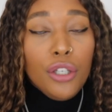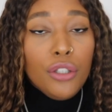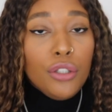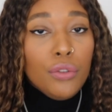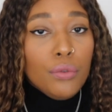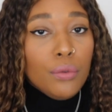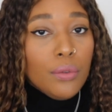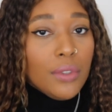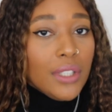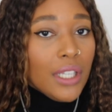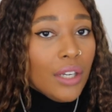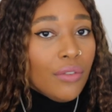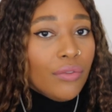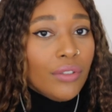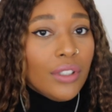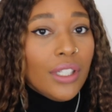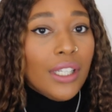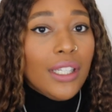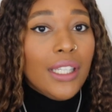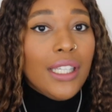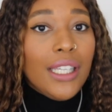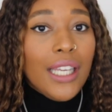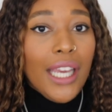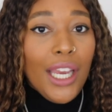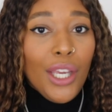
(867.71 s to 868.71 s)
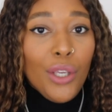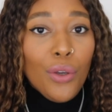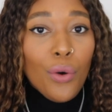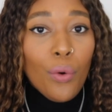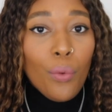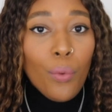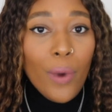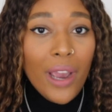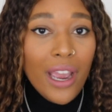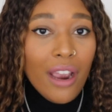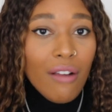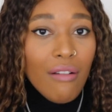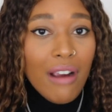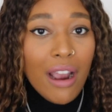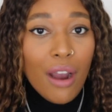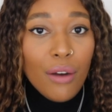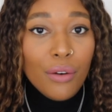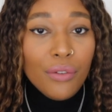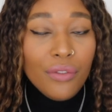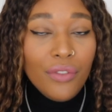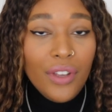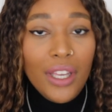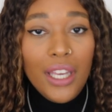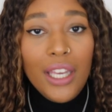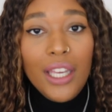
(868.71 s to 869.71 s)
you'll definitely get your wear out
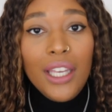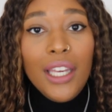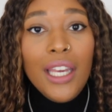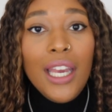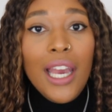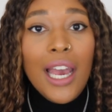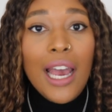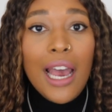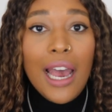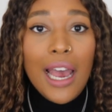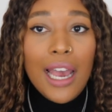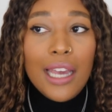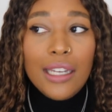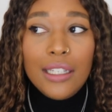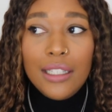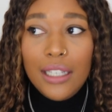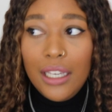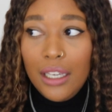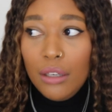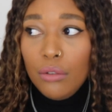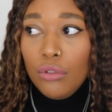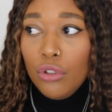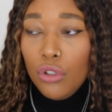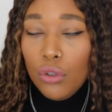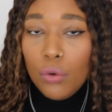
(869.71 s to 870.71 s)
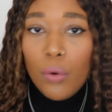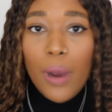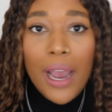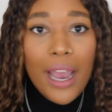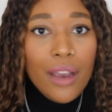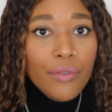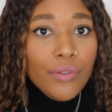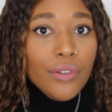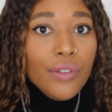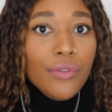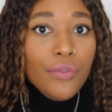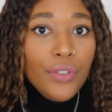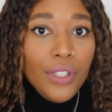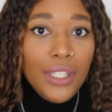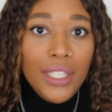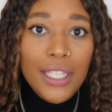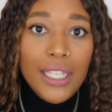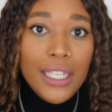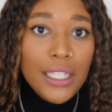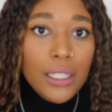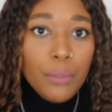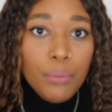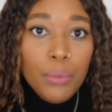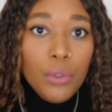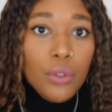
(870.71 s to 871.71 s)
of it and it, you'll have it for
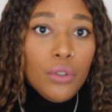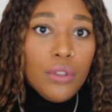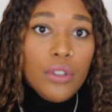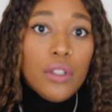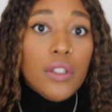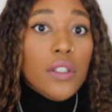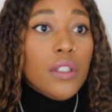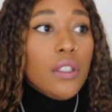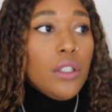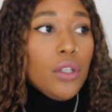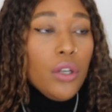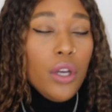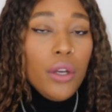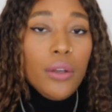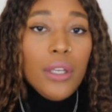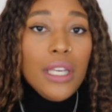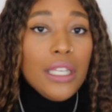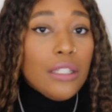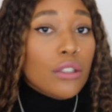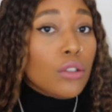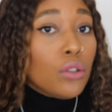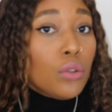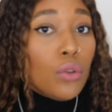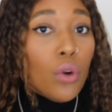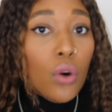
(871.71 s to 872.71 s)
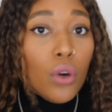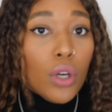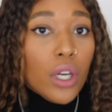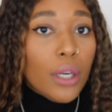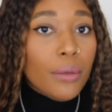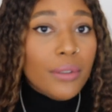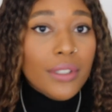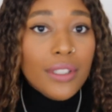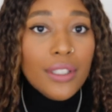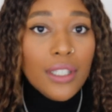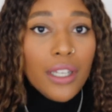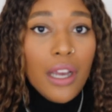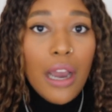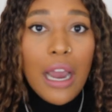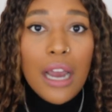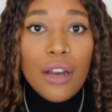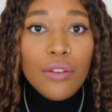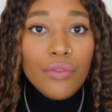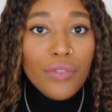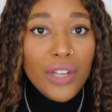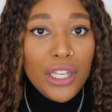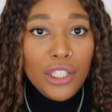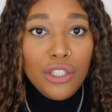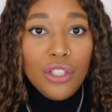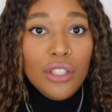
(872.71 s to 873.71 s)
years because, you know, it's not going to go out
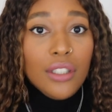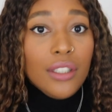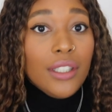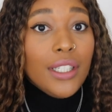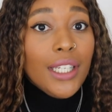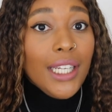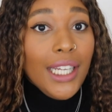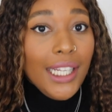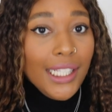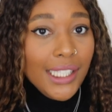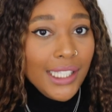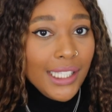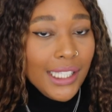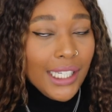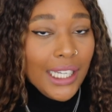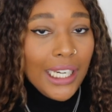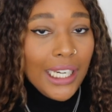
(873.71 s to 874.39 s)
of fashion. It's a